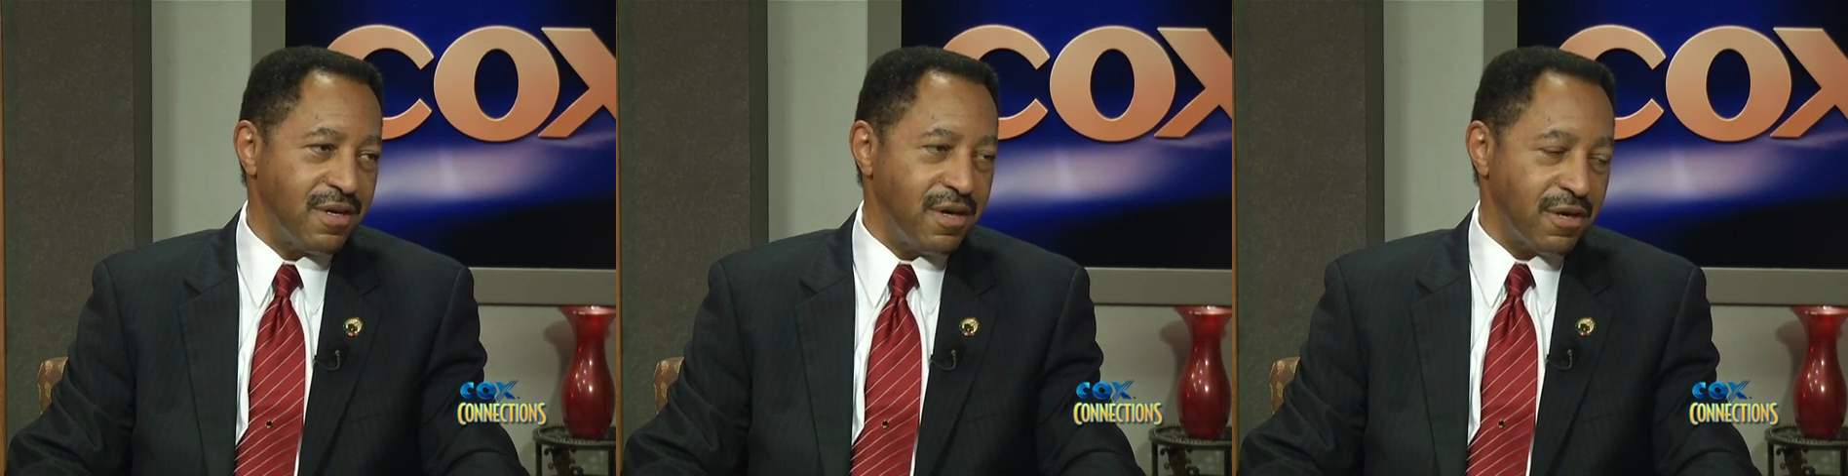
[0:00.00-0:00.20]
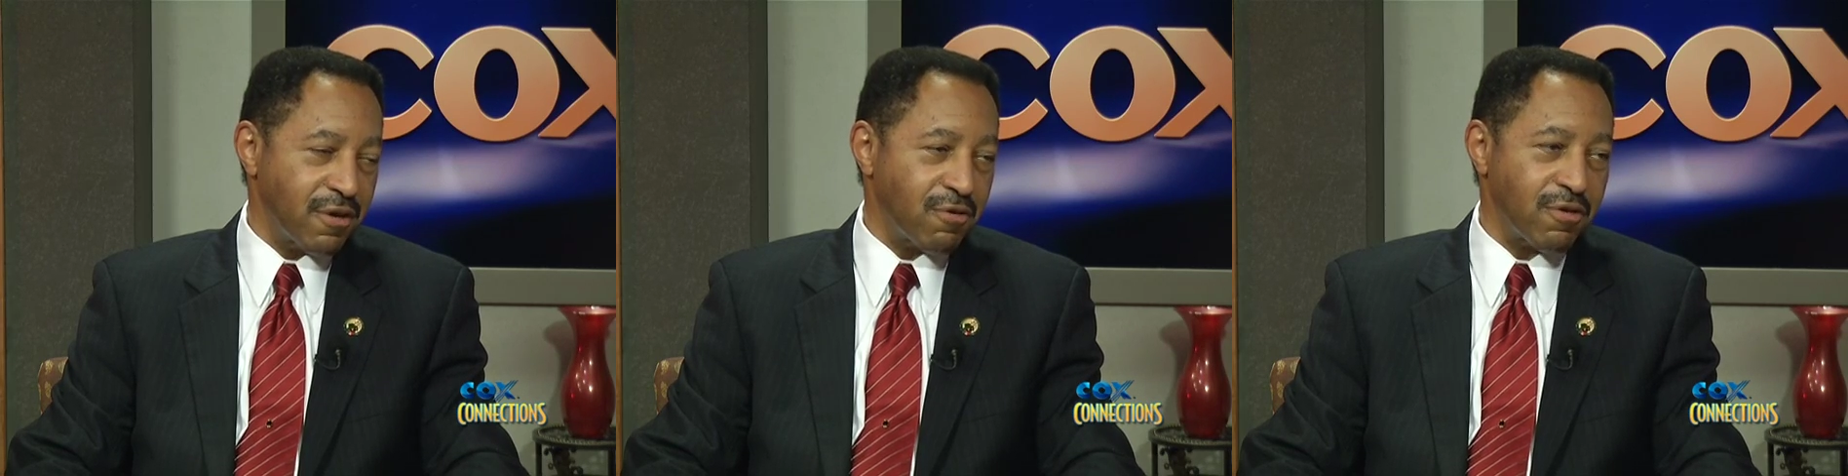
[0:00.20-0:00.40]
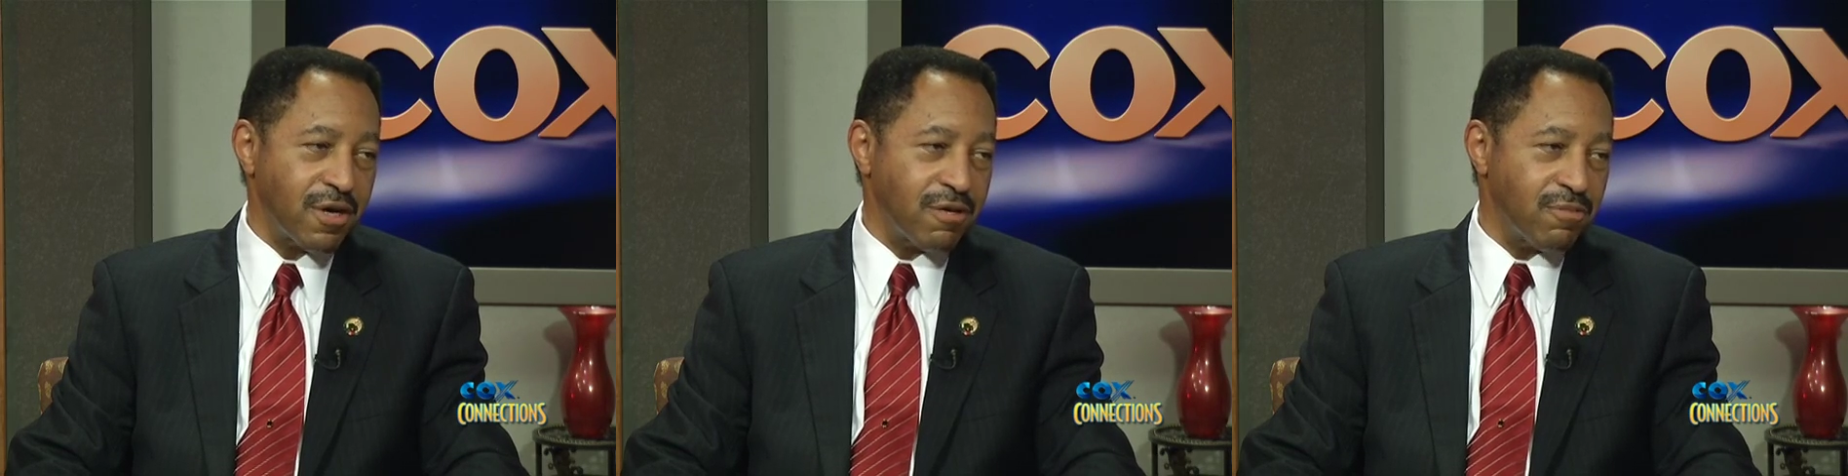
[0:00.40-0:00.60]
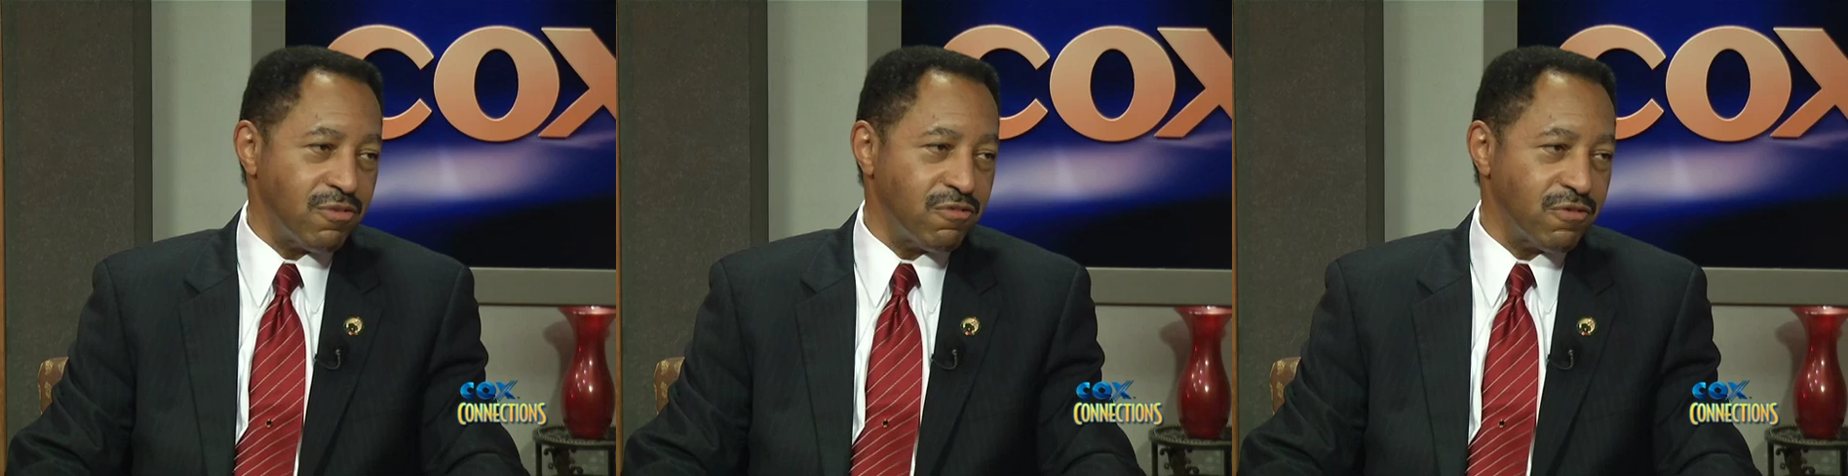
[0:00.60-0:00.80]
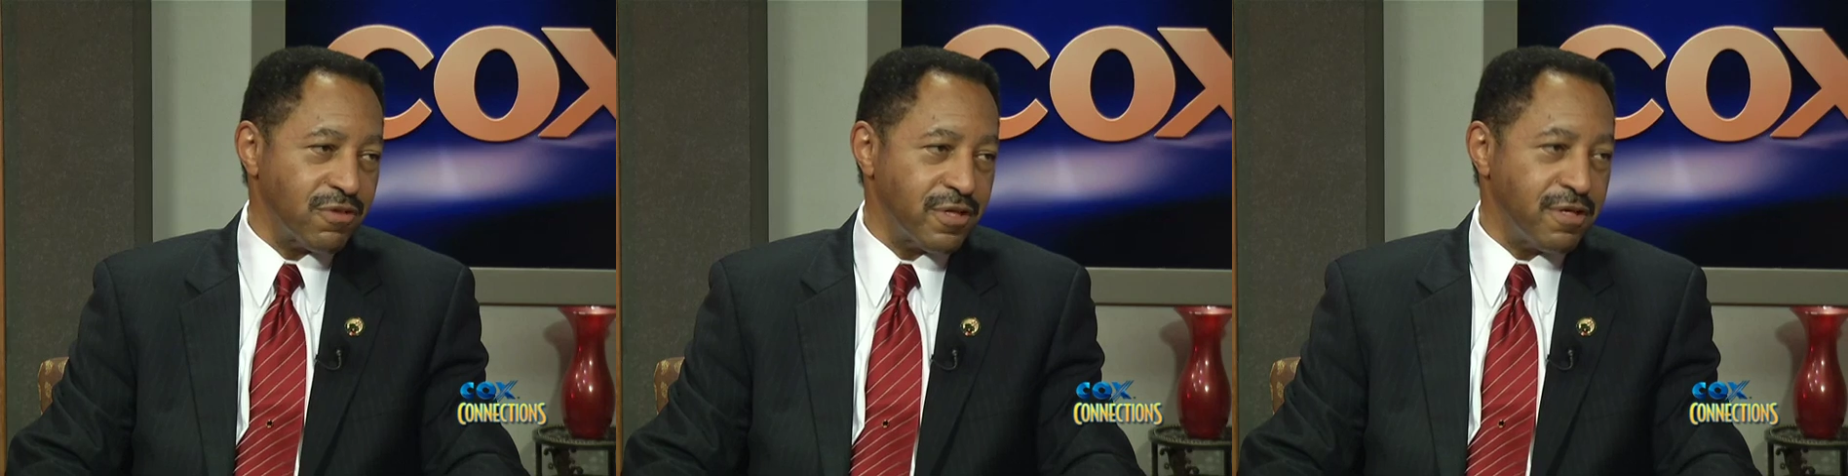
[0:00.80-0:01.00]
incredible
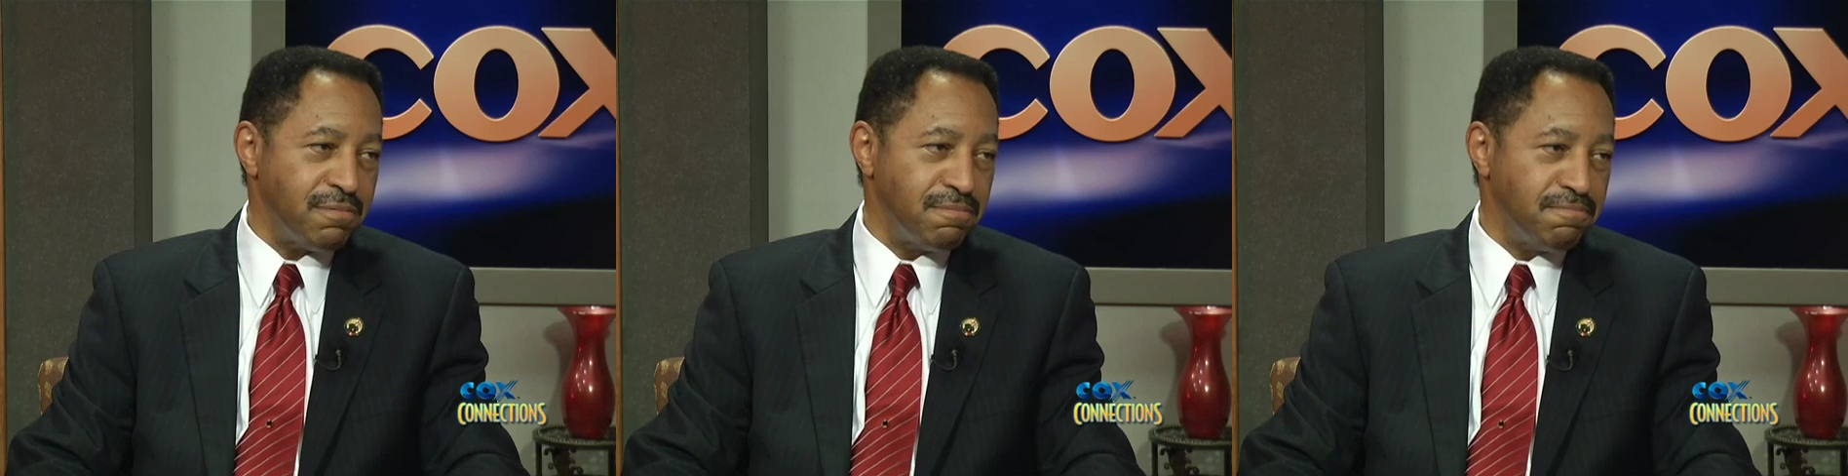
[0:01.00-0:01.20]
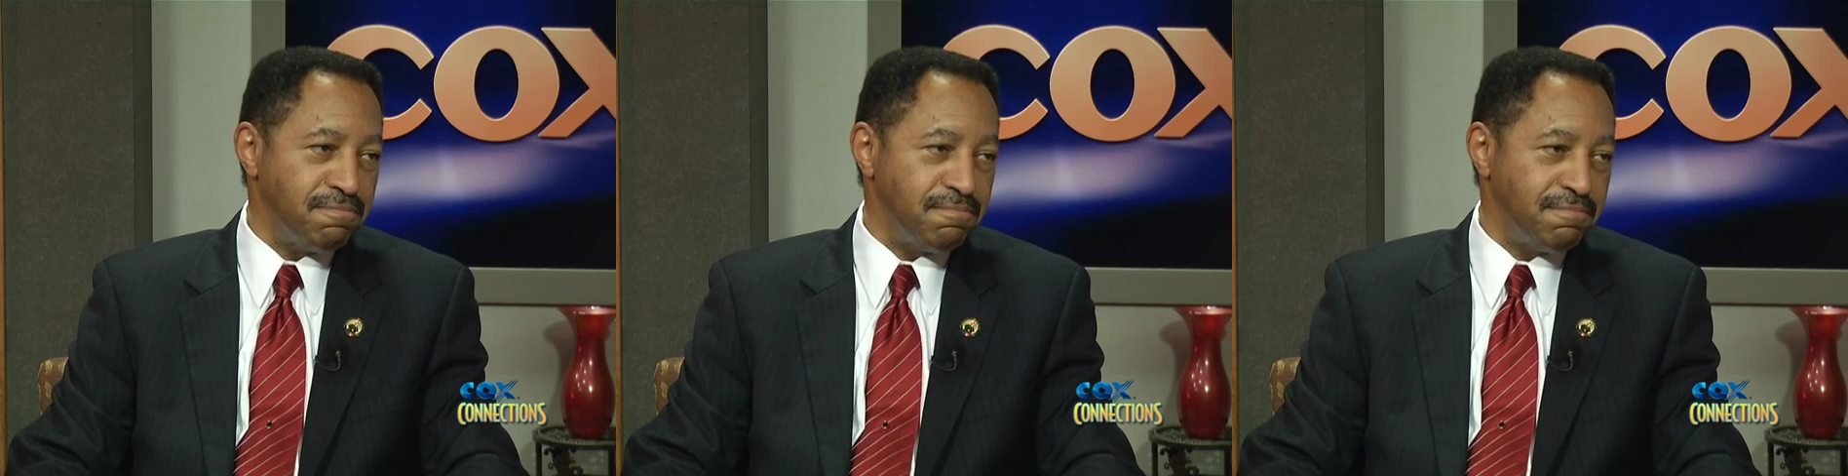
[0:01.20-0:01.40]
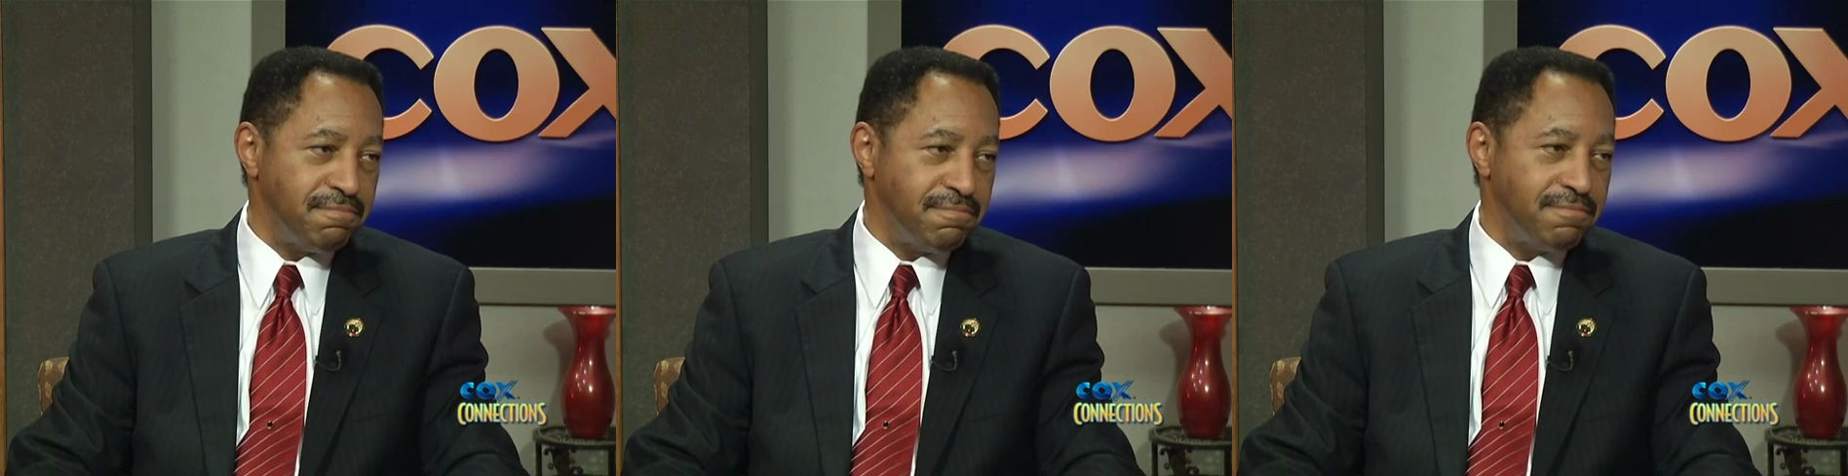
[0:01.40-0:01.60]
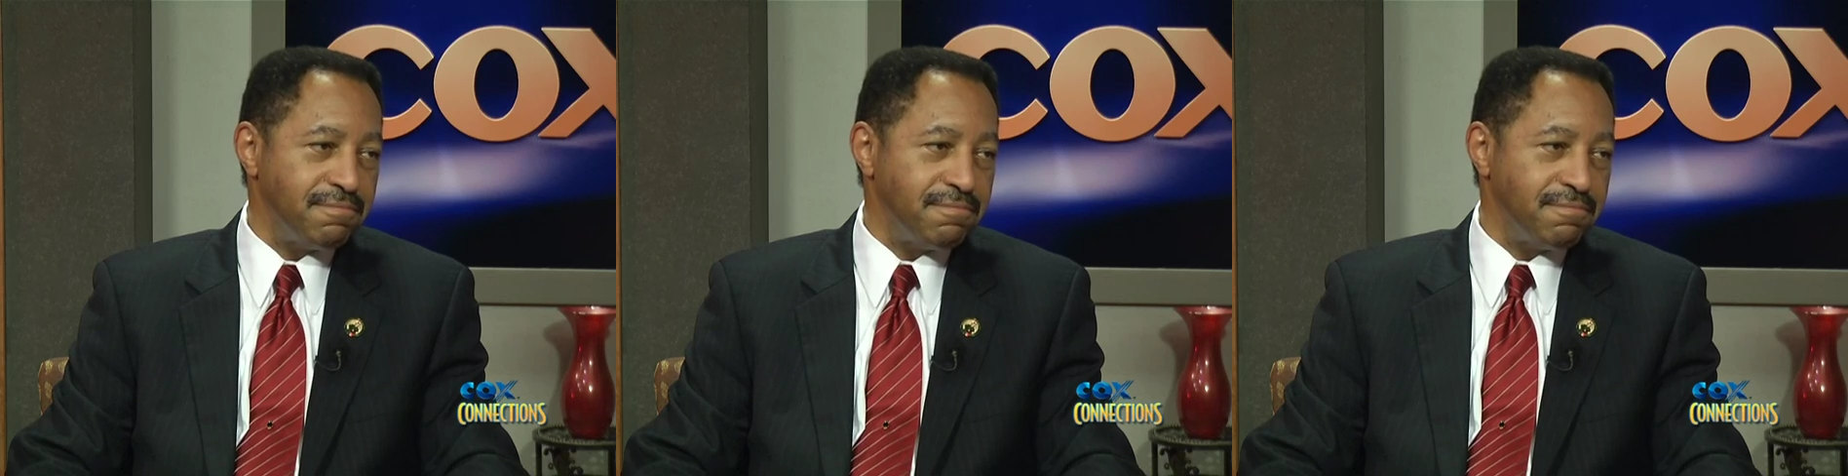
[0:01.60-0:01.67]
for them. Well, that's